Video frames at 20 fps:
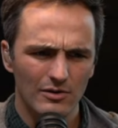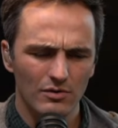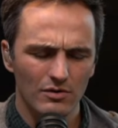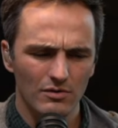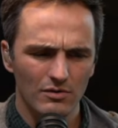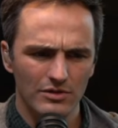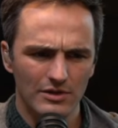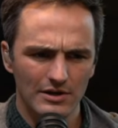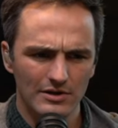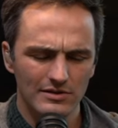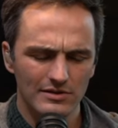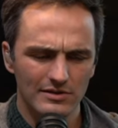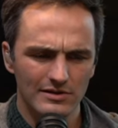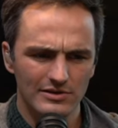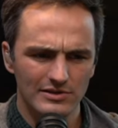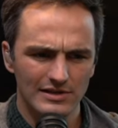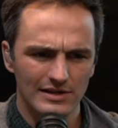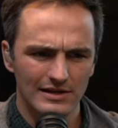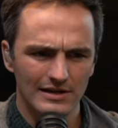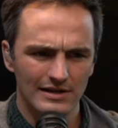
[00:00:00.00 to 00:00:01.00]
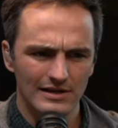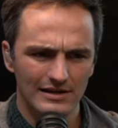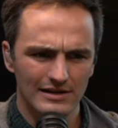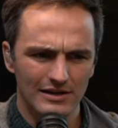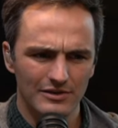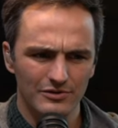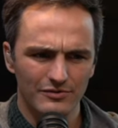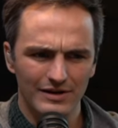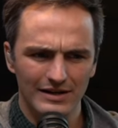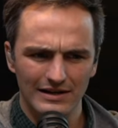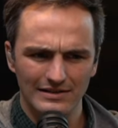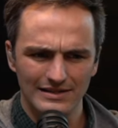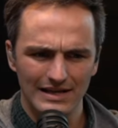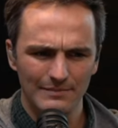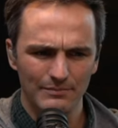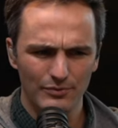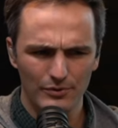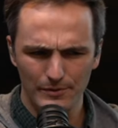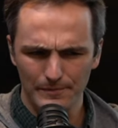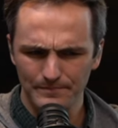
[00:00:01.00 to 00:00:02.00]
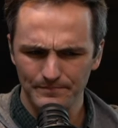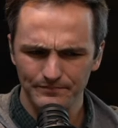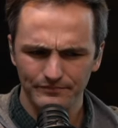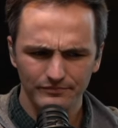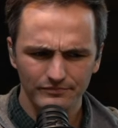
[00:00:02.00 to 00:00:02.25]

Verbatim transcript: There, there's a, another great example.